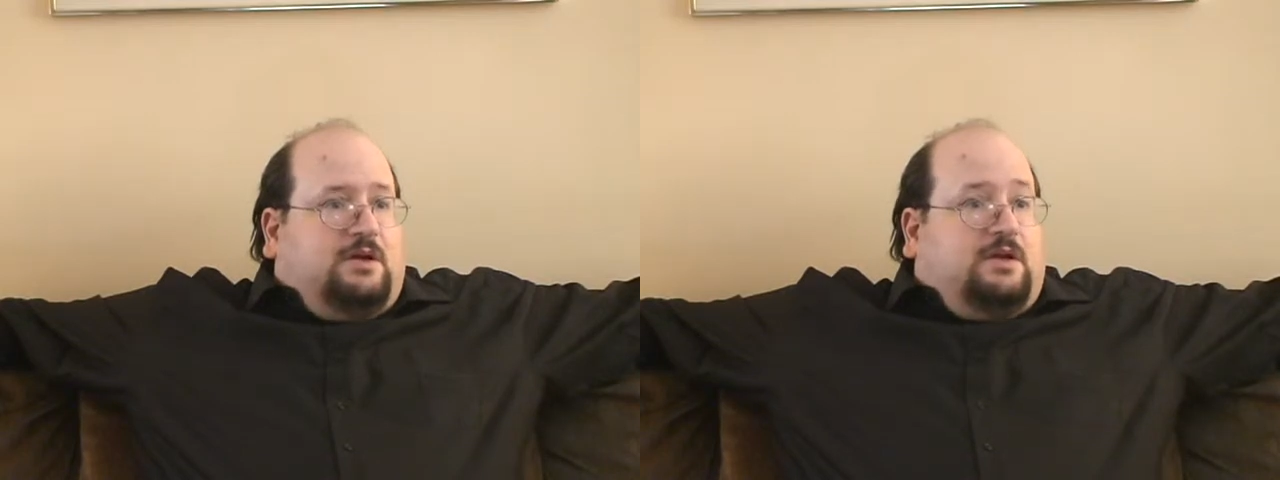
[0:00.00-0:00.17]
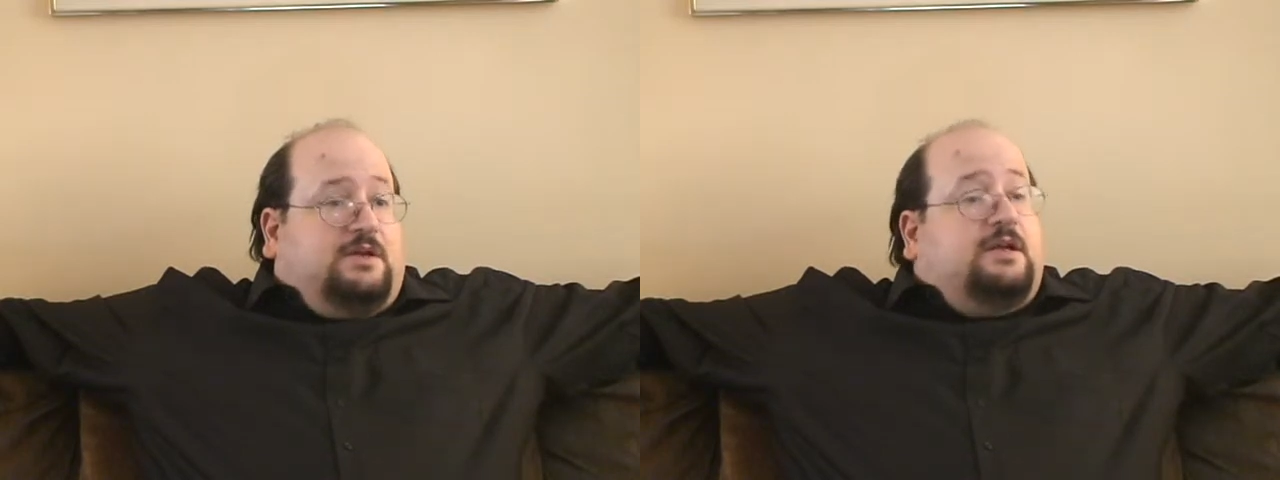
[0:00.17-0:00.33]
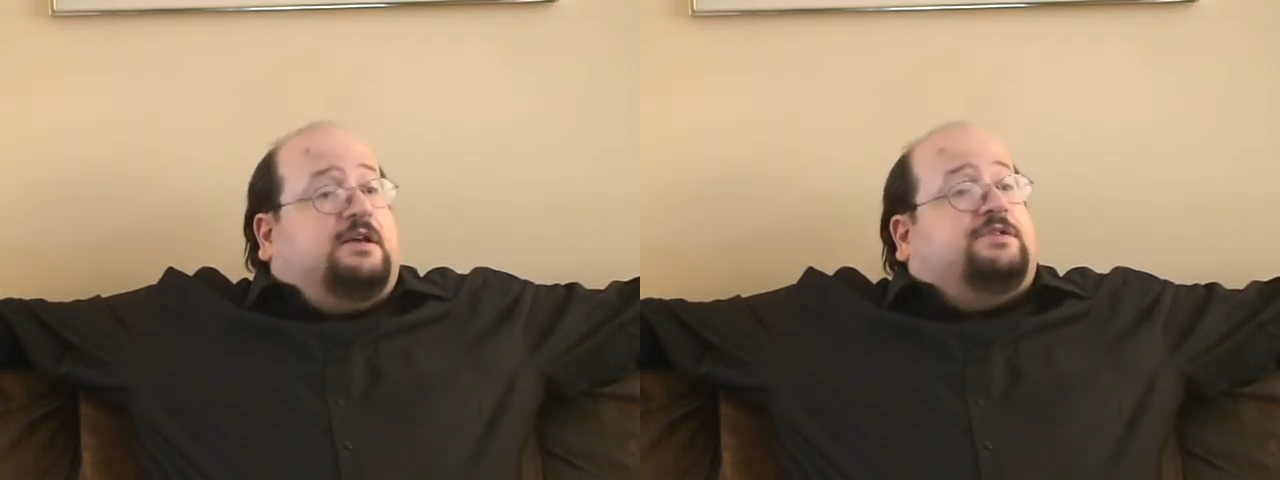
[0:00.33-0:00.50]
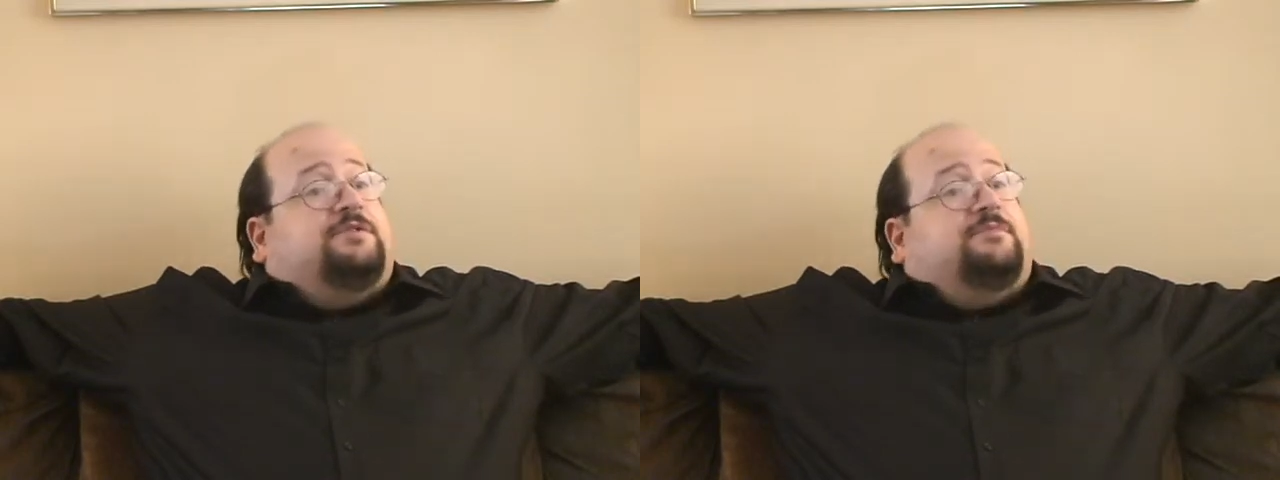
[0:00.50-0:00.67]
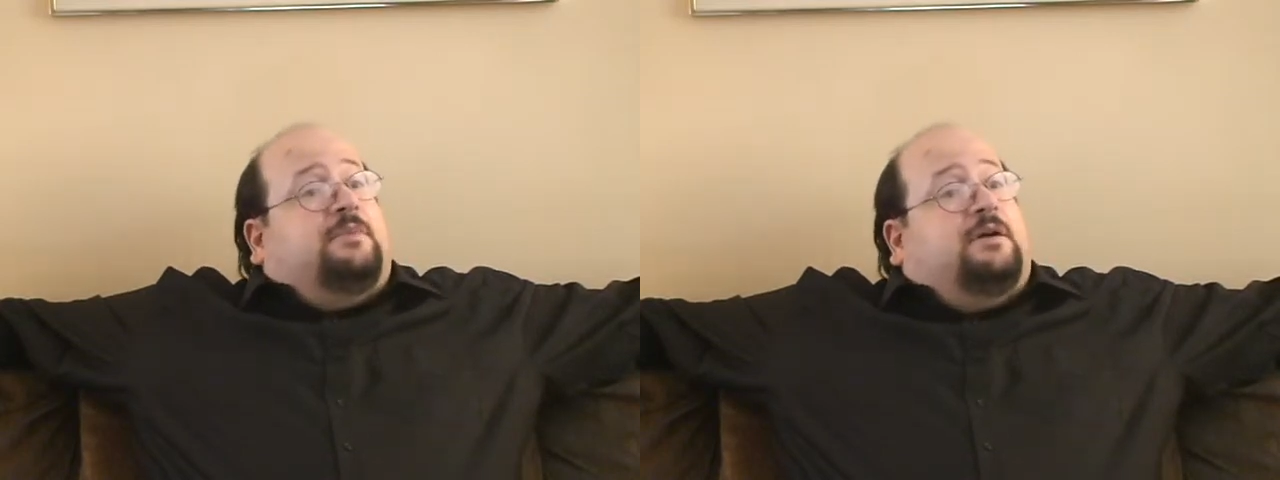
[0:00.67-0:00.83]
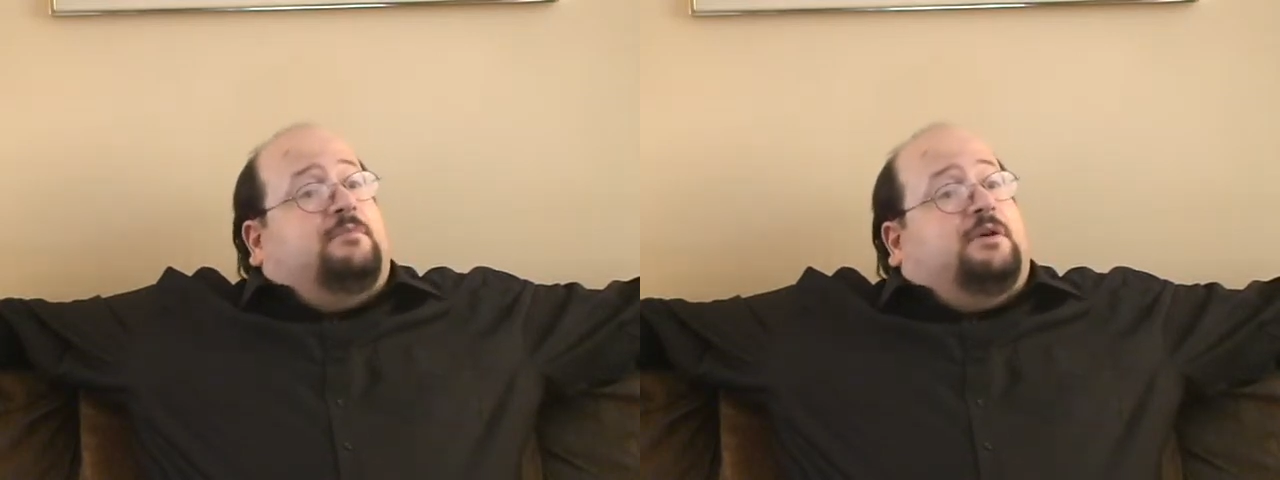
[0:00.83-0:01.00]
Yes,
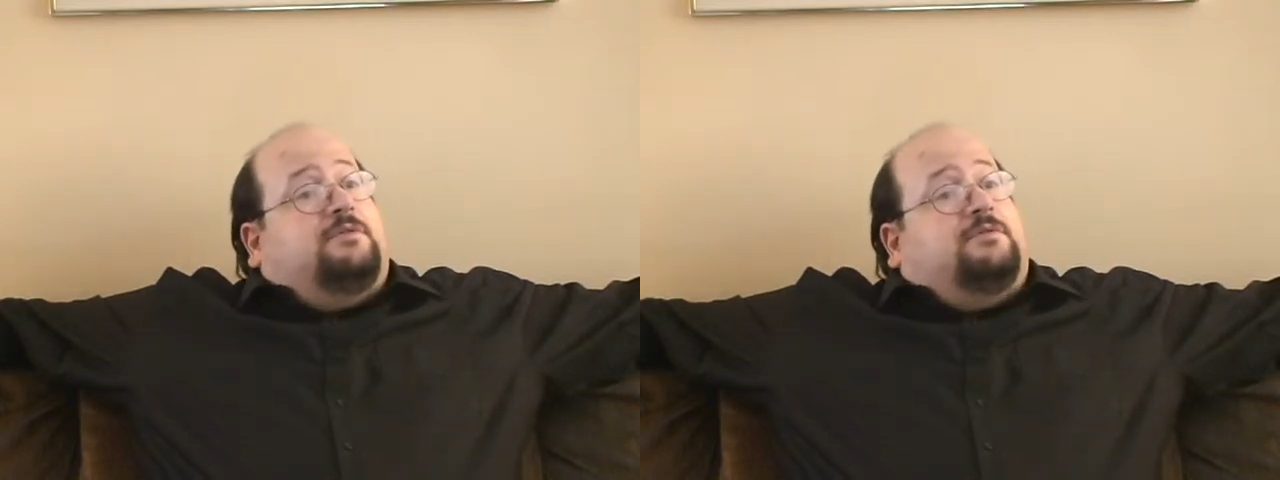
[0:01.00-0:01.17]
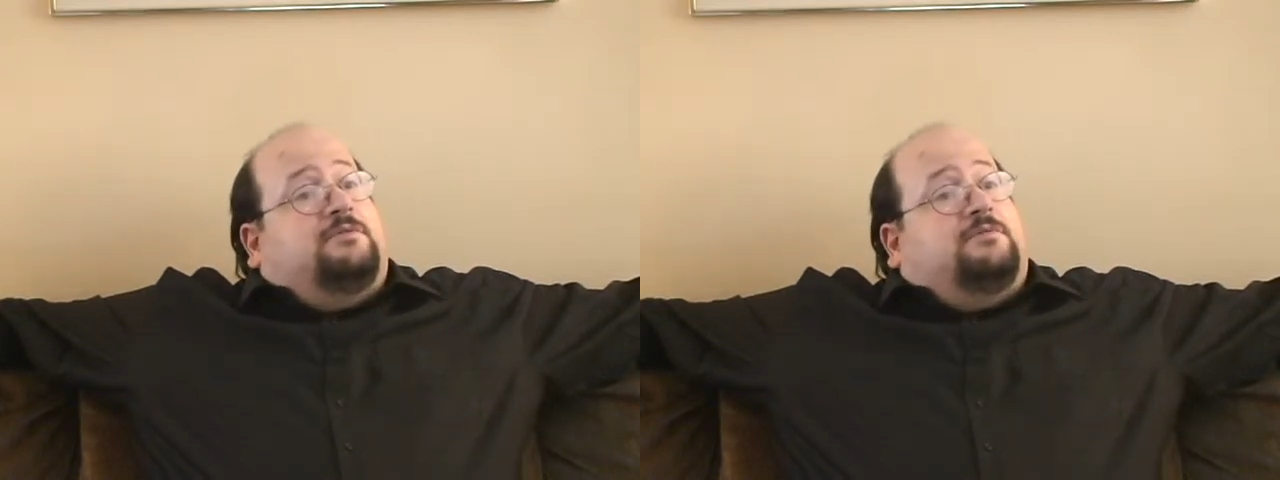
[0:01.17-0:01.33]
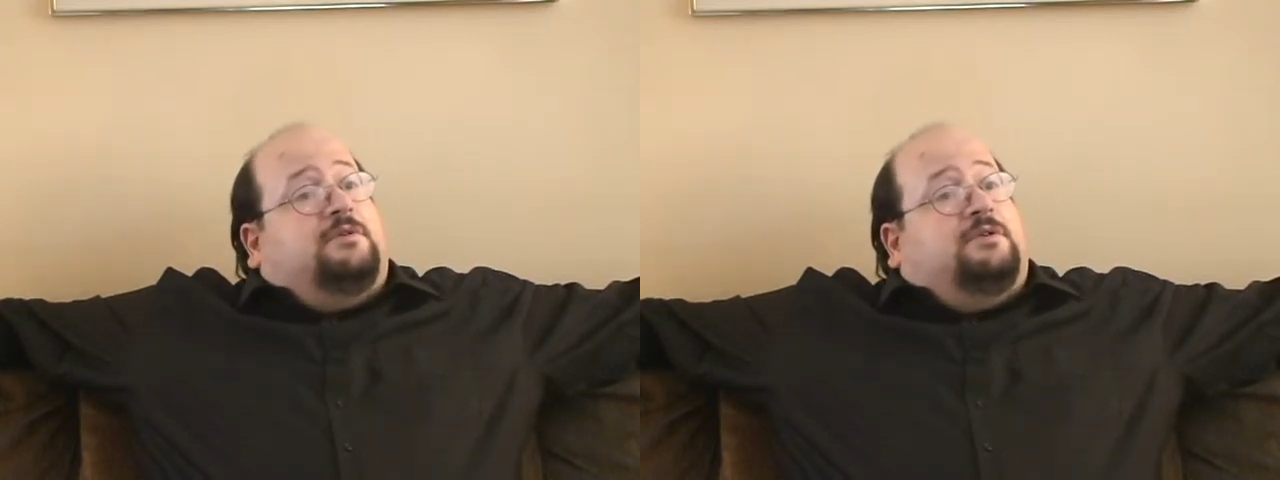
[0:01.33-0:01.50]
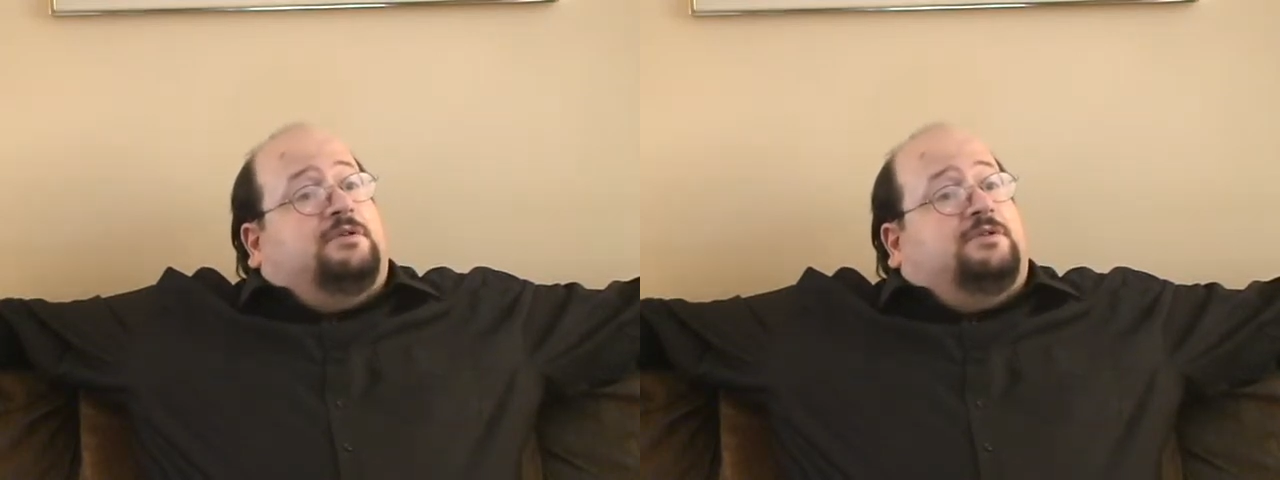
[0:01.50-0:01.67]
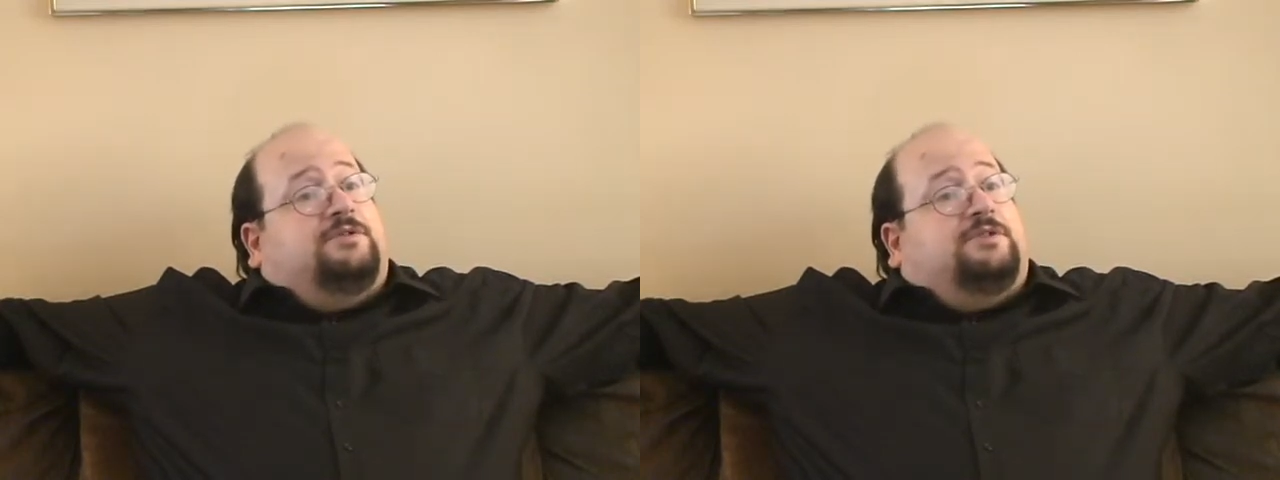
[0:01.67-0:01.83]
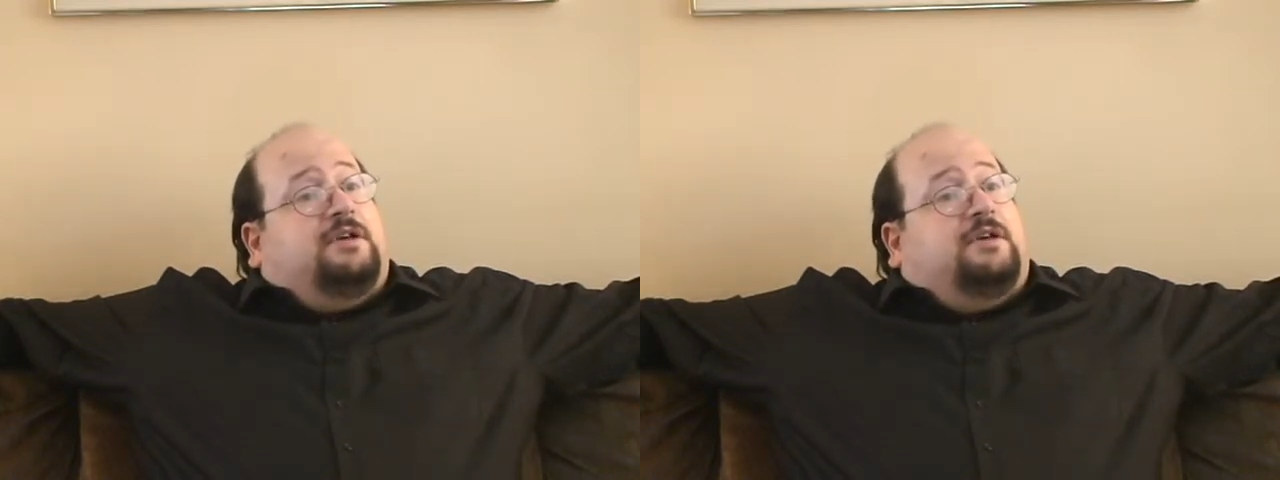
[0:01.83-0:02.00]
my mother was